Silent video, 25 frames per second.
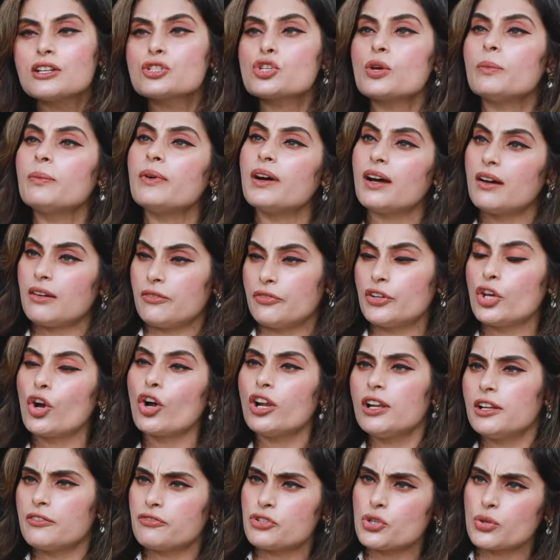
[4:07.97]
So we
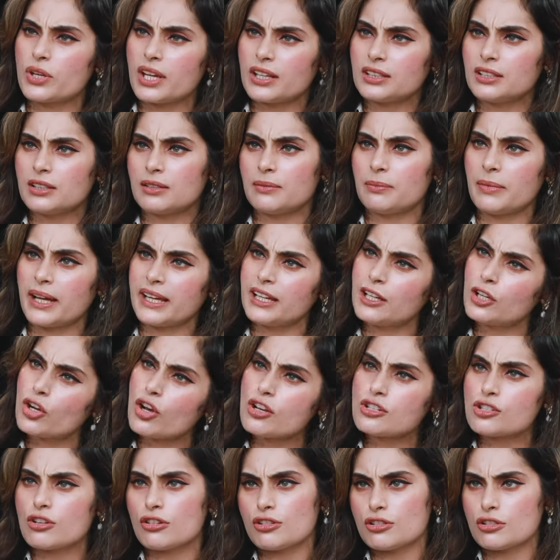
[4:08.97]
all live together. My
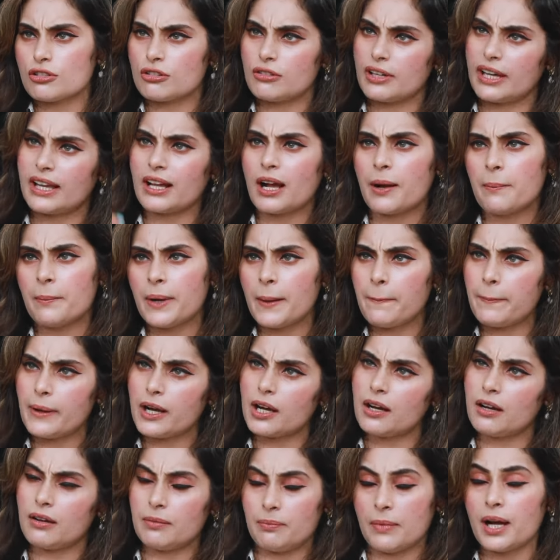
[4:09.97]
in-laws also, enga amma appa
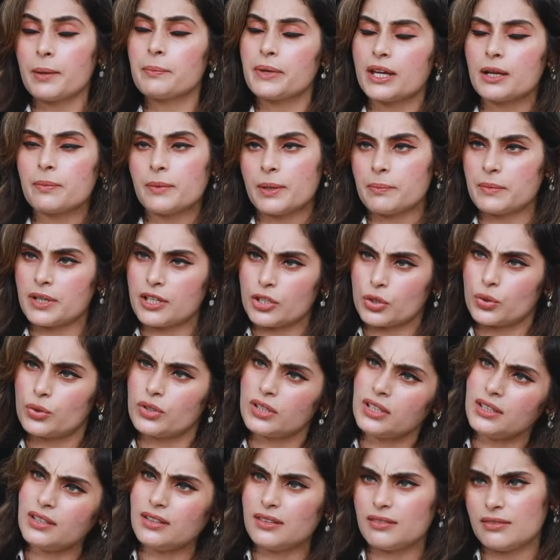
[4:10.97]
maamiyar maamnar
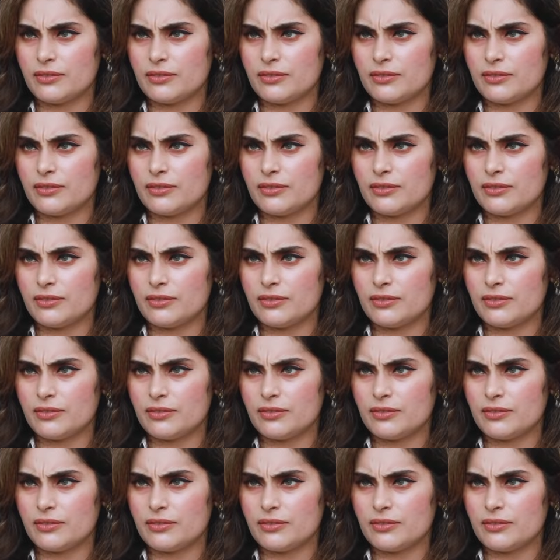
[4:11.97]
kuda,